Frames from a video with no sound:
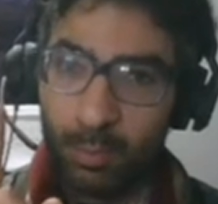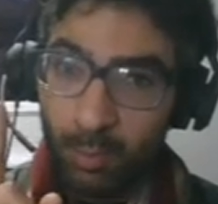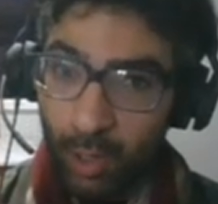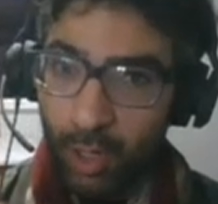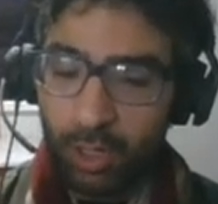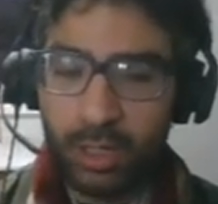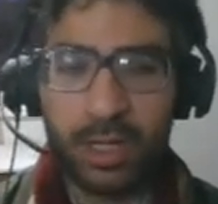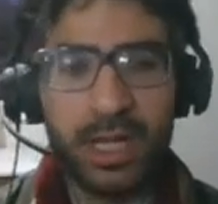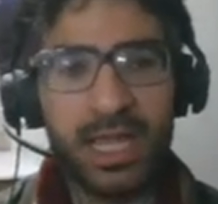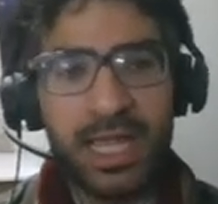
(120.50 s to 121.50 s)

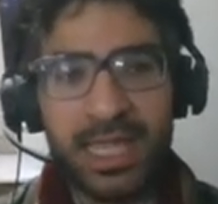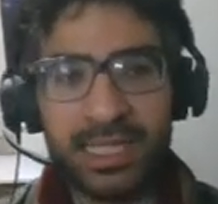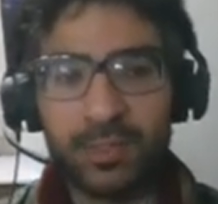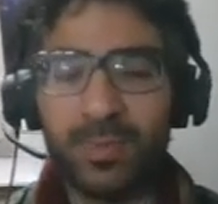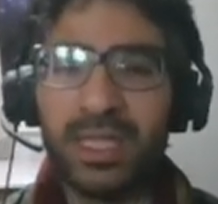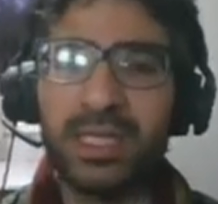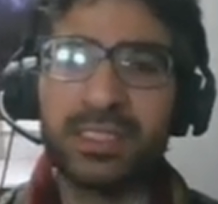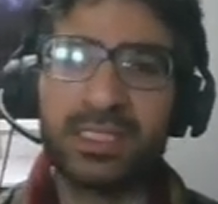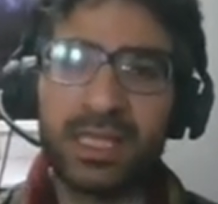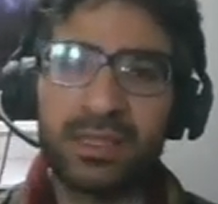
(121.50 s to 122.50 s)
more, it
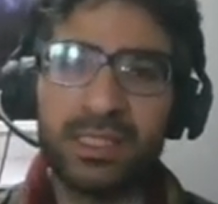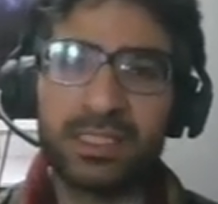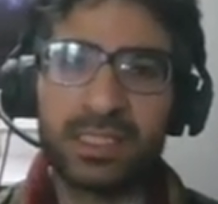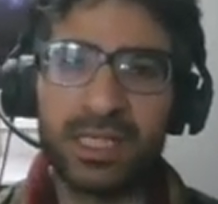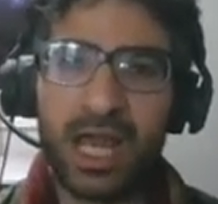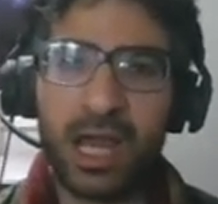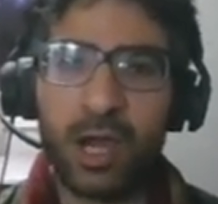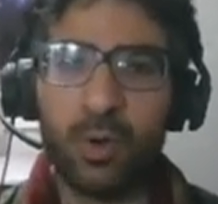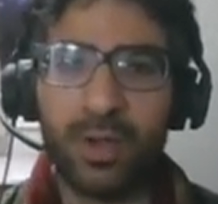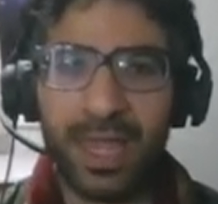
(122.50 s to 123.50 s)
means that this is
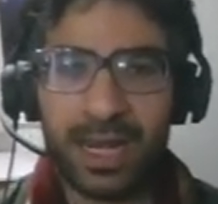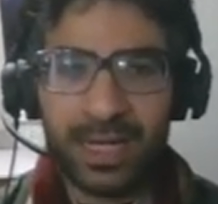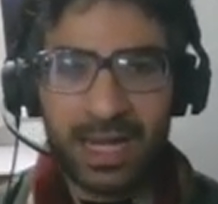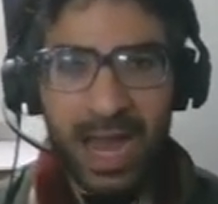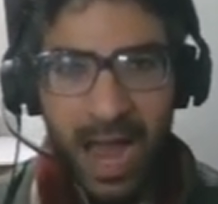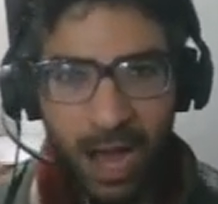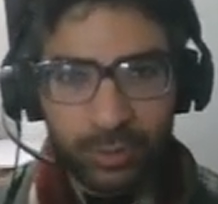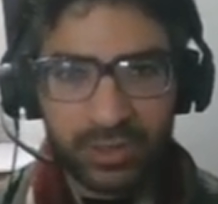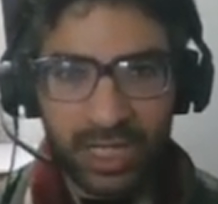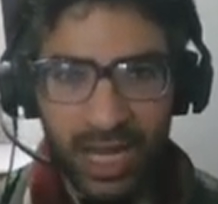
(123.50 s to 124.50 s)
now an
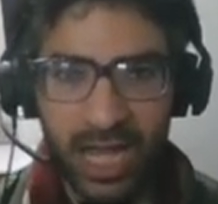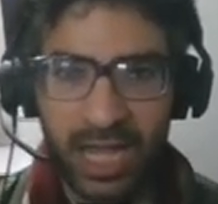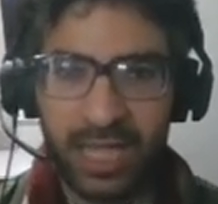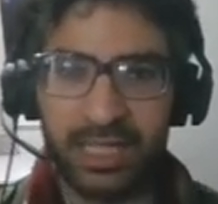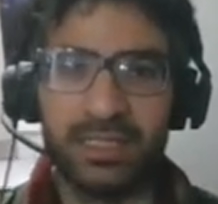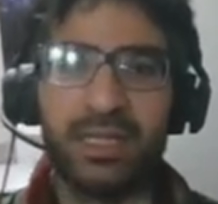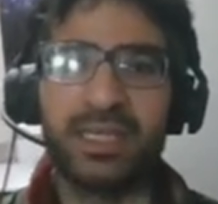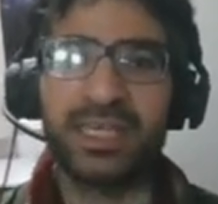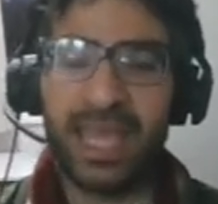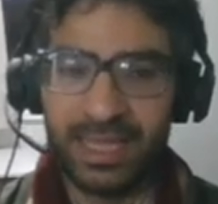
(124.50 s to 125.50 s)
outline
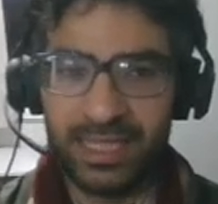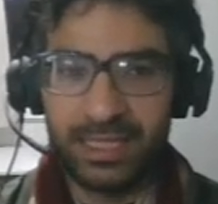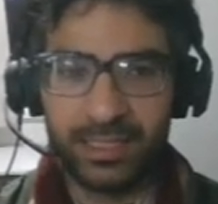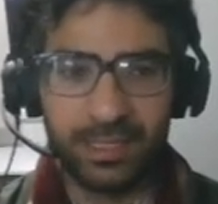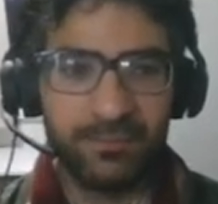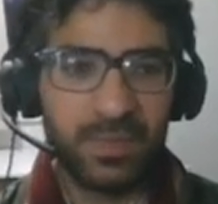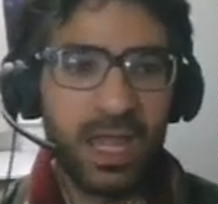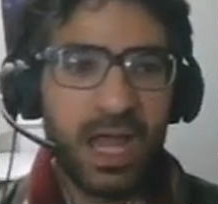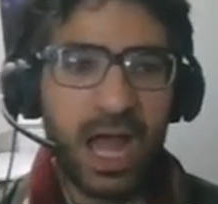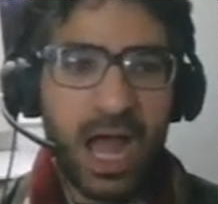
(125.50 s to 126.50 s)
heading.
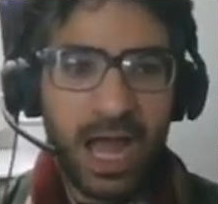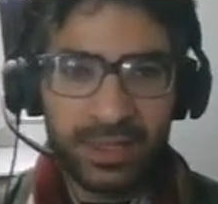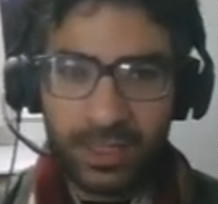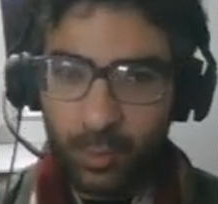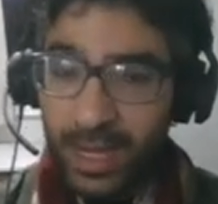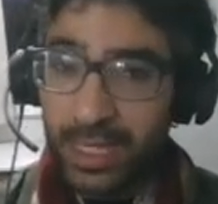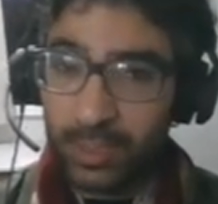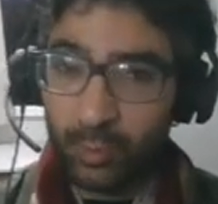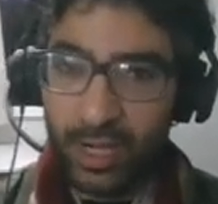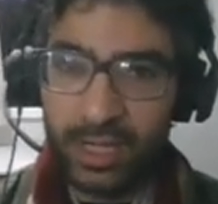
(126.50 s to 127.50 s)
And the way
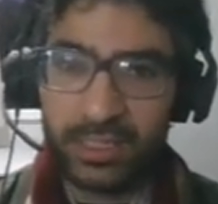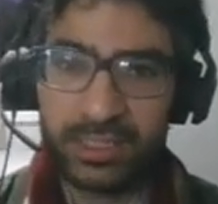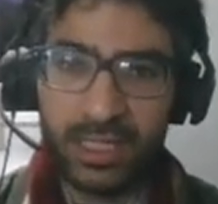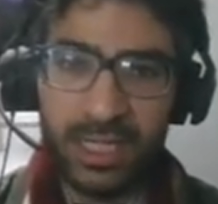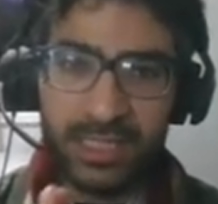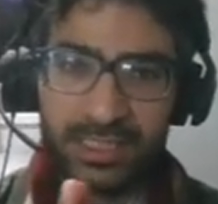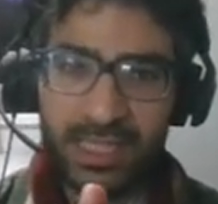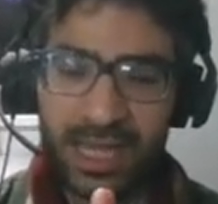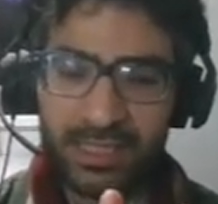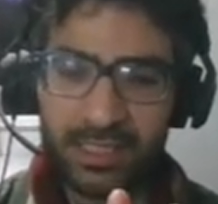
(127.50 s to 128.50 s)
it works is
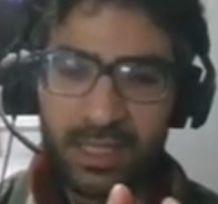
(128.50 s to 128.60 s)
that